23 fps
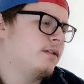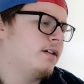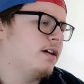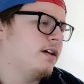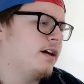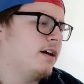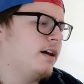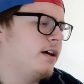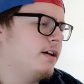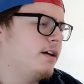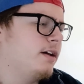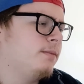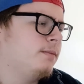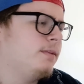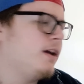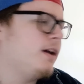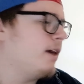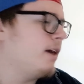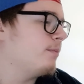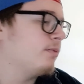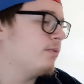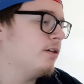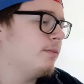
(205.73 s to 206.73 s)
And yeah,
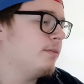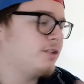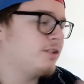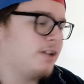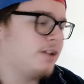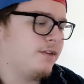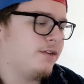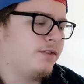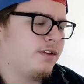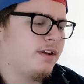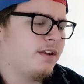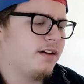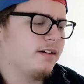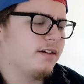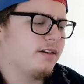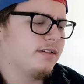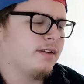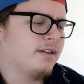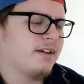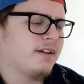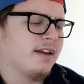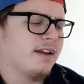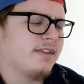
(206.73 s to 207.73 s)
pretty much everything on
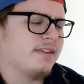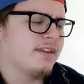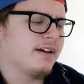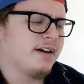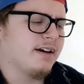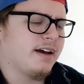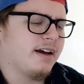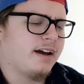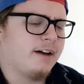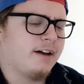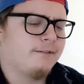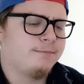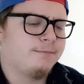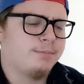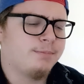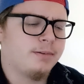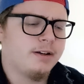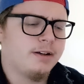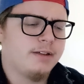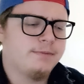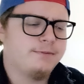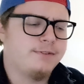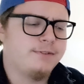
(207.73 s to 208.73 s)
this I think I have
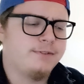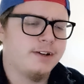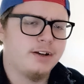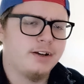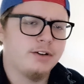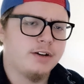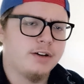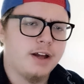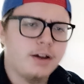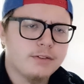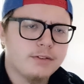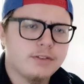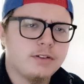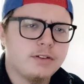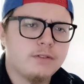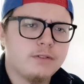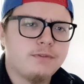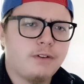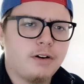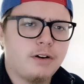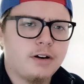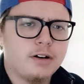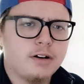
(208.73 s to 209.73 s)
pretty figured out so
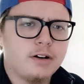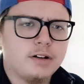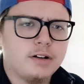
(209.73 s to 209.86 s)
far.